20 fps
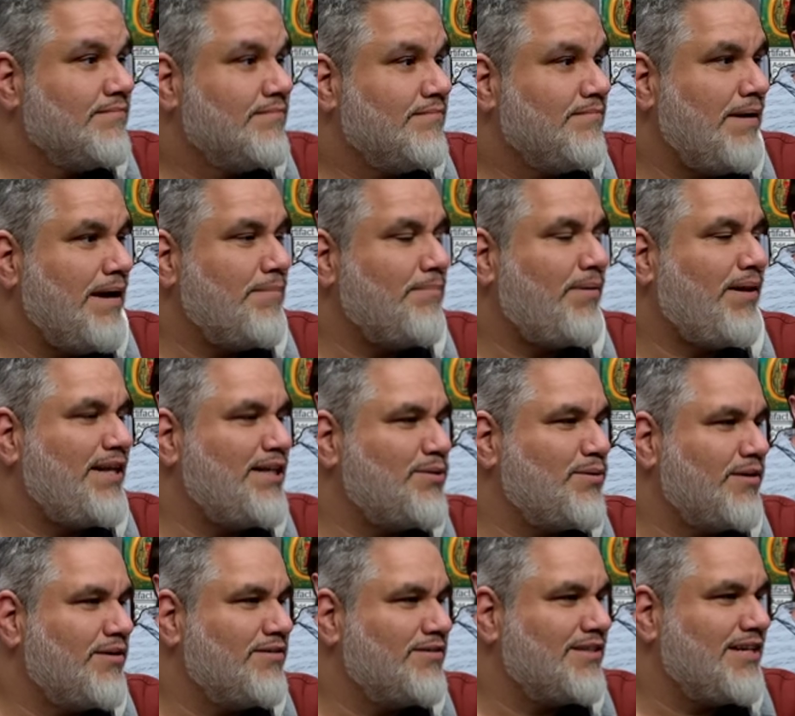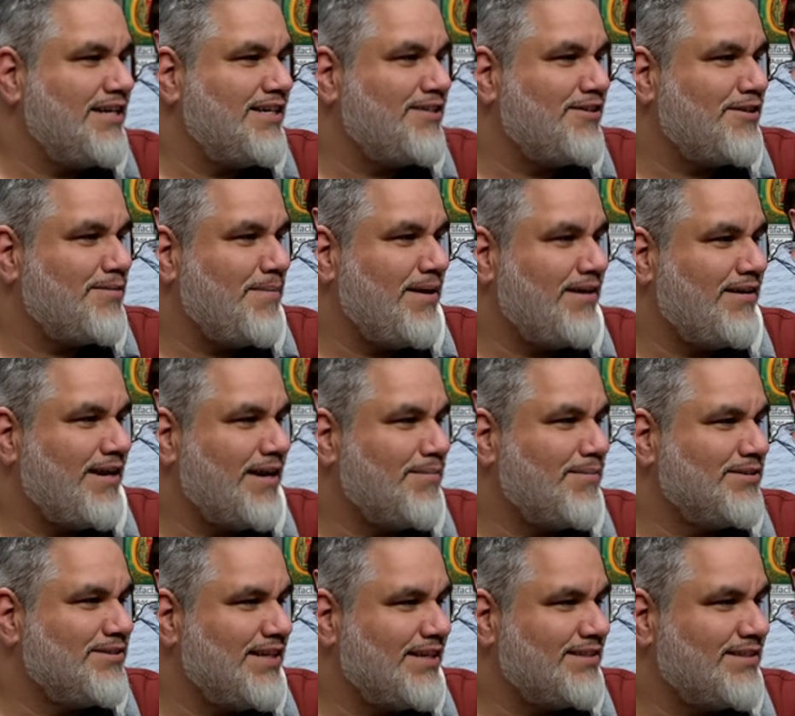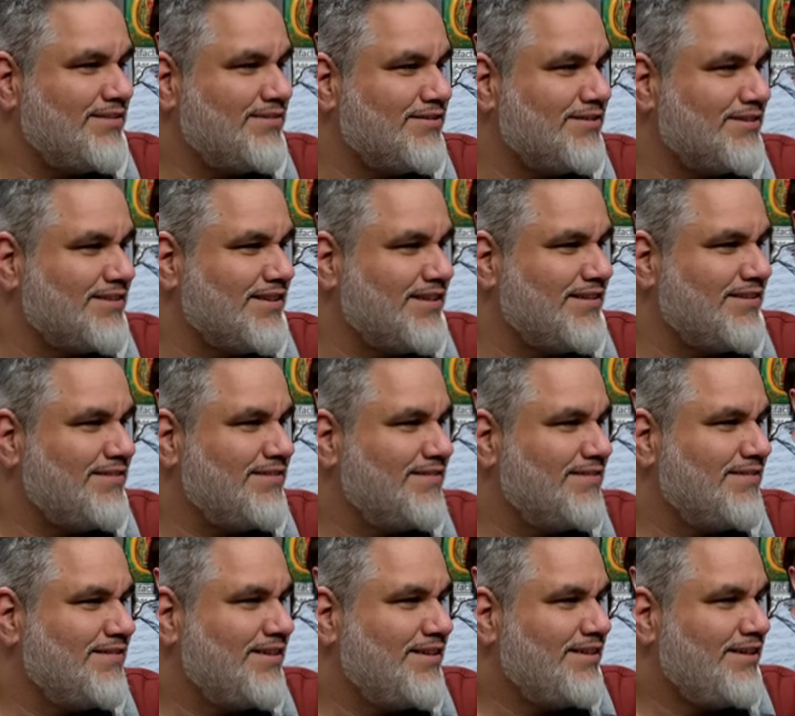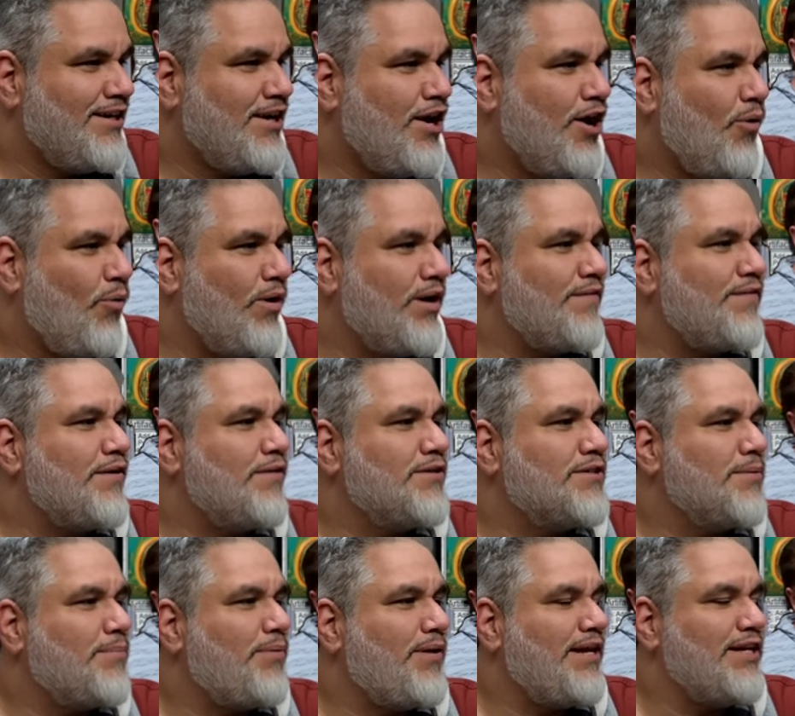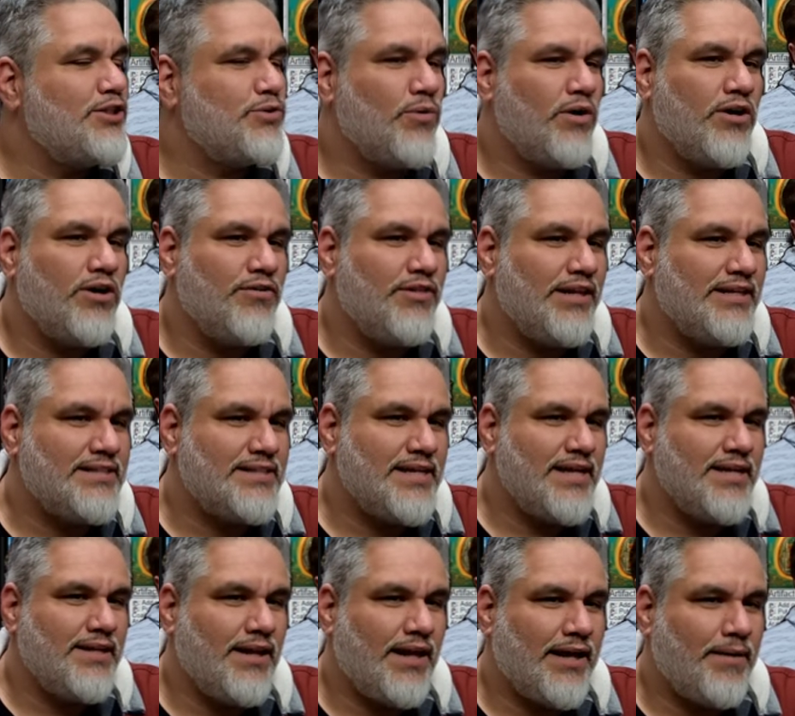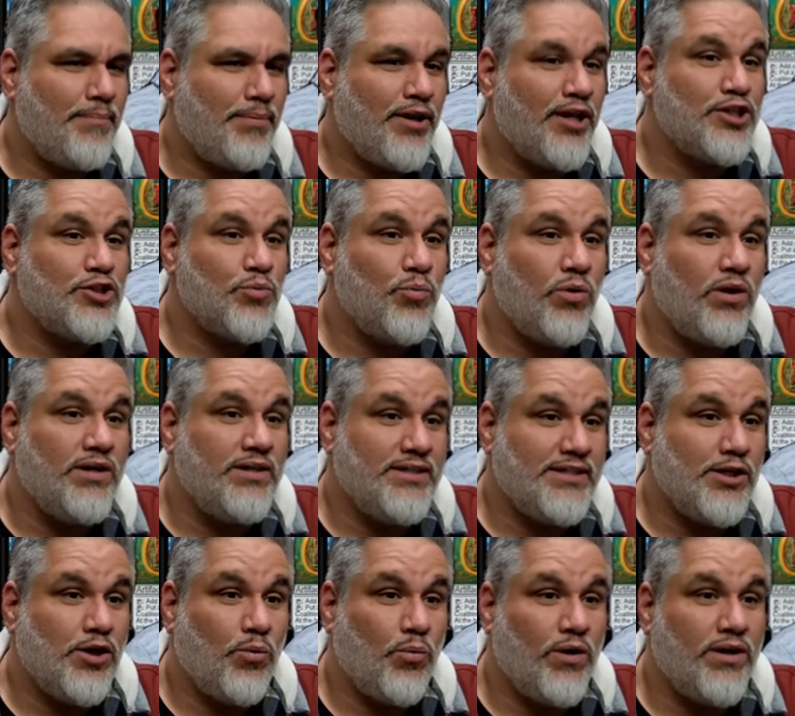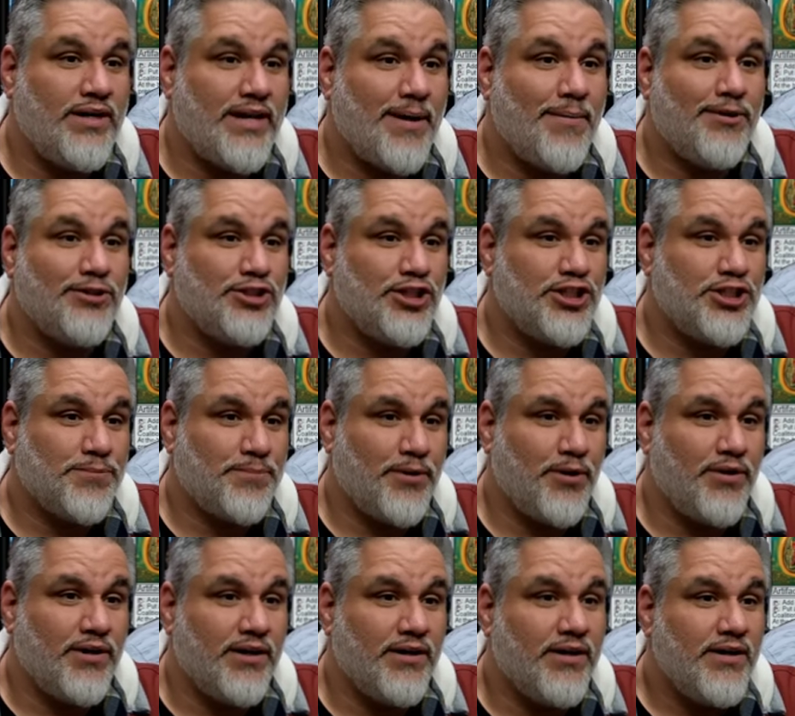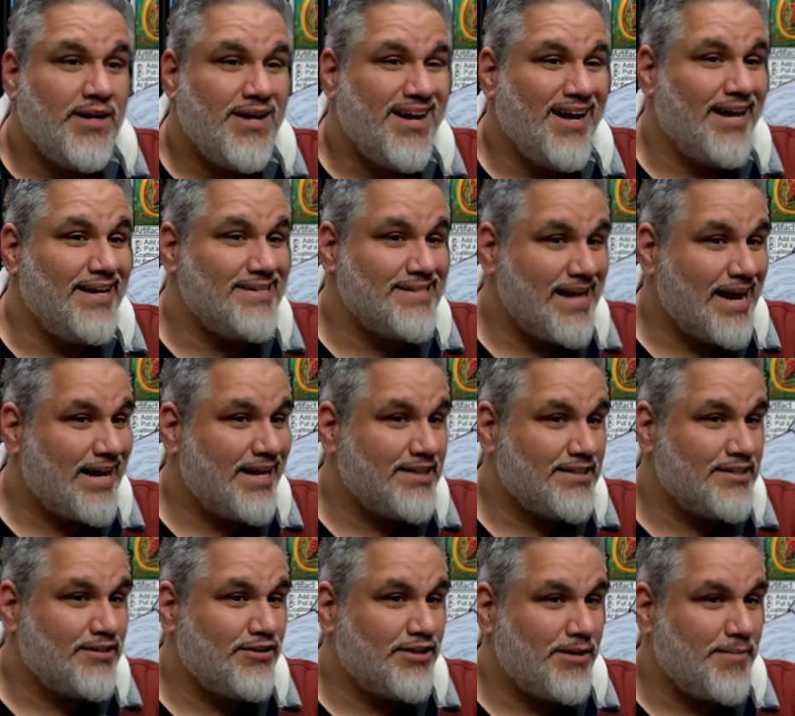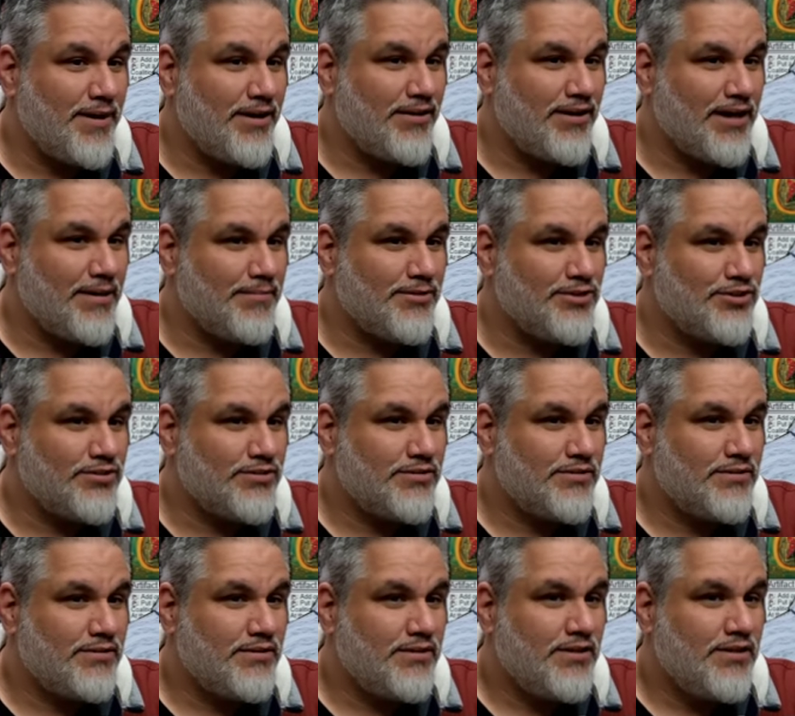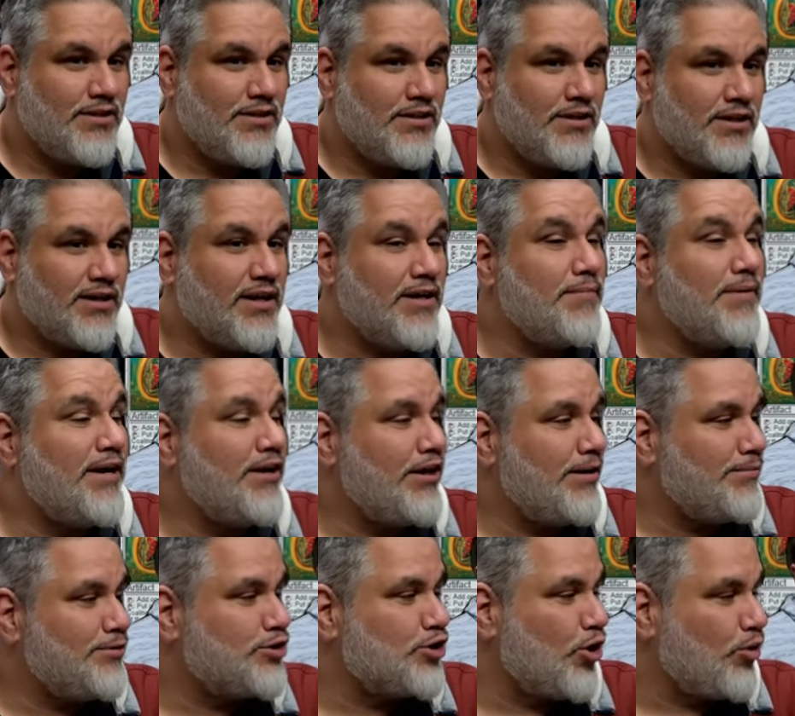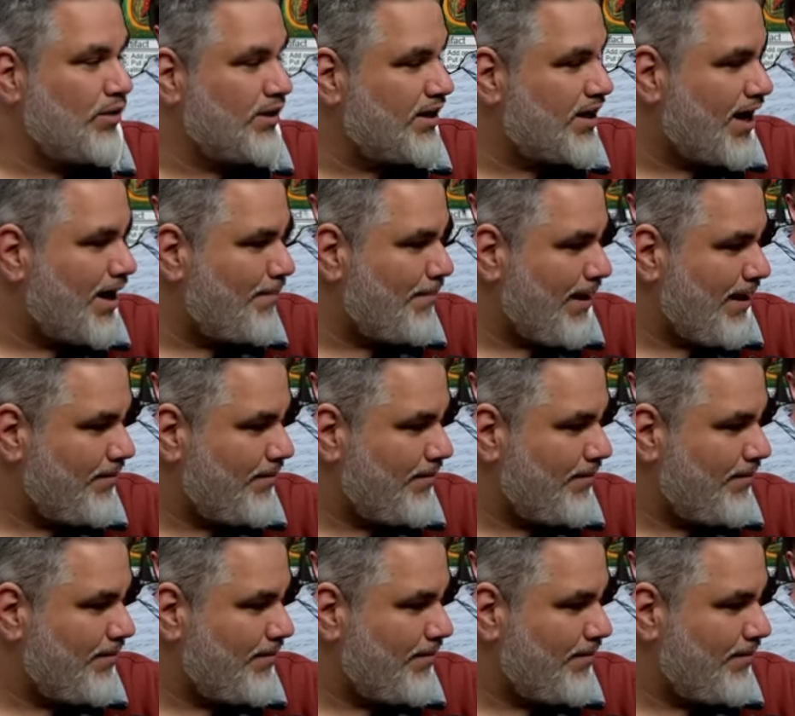Man, planeswalkers can't deal commander damage. That's interesting. What if there was a planeswalker that said like plus one, deal one damage to each opponent? Is that considered commander no. damage? Commander damage is only combat?